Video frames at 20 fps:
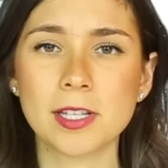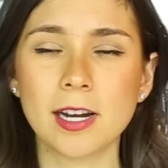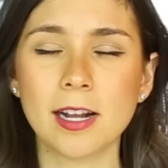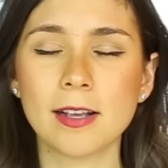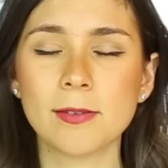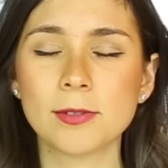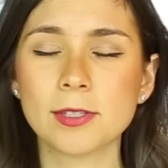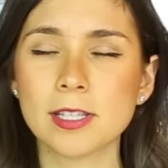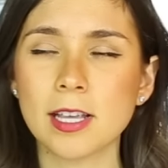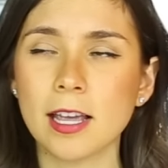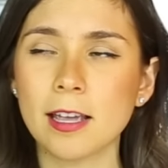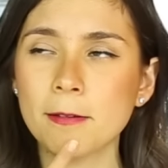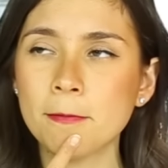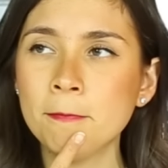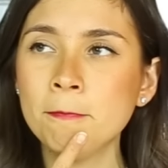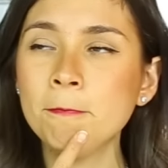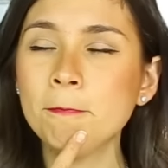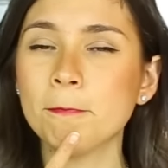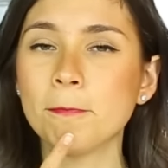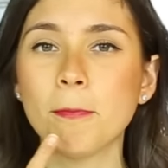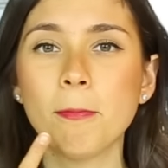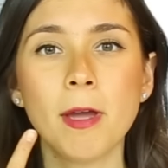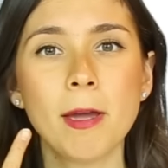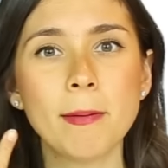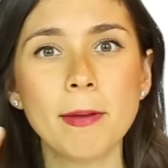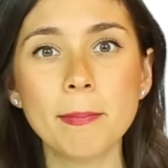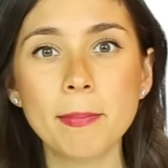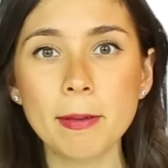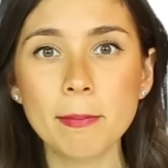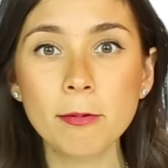And I was like,
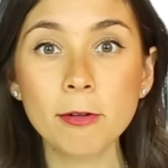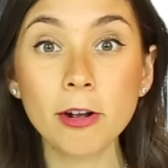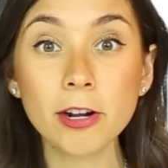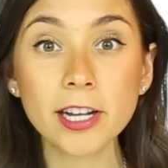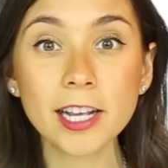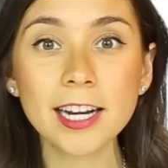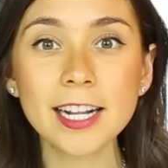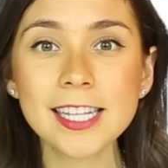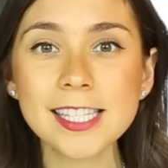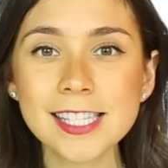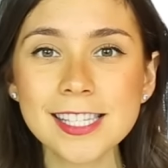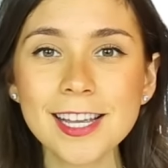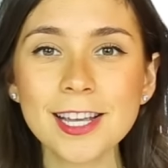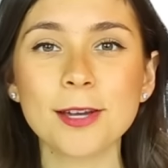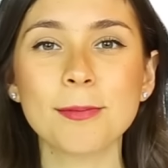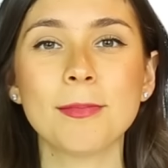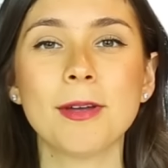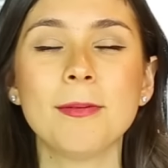maybe people are getting sick.